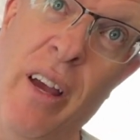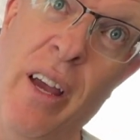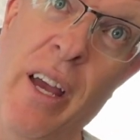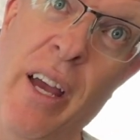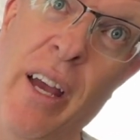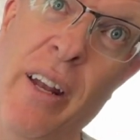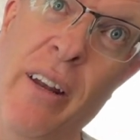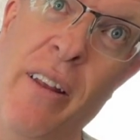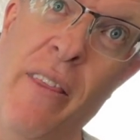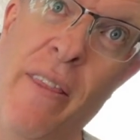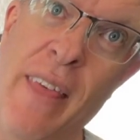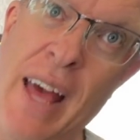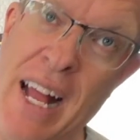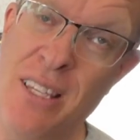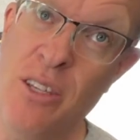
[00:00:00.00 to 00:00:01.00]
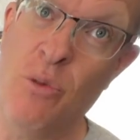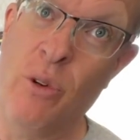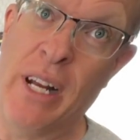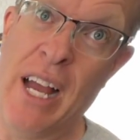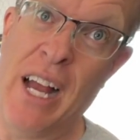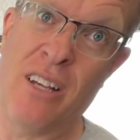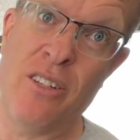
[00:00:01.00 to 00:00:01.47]
and that's
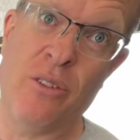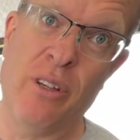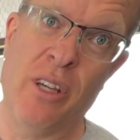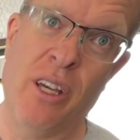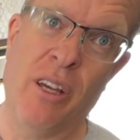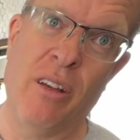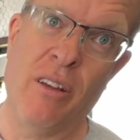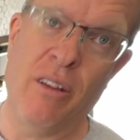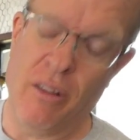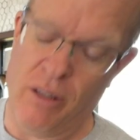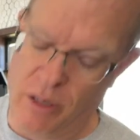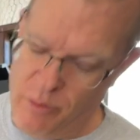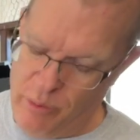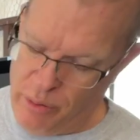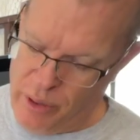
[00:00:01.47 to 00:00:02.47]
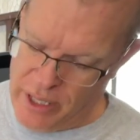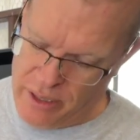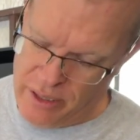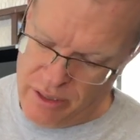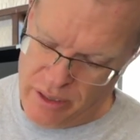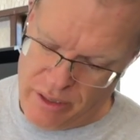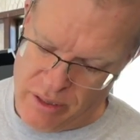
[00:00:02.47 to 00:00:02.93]
what actually
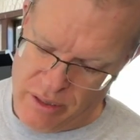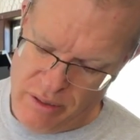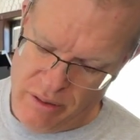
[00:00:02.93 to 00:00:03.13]
compresses.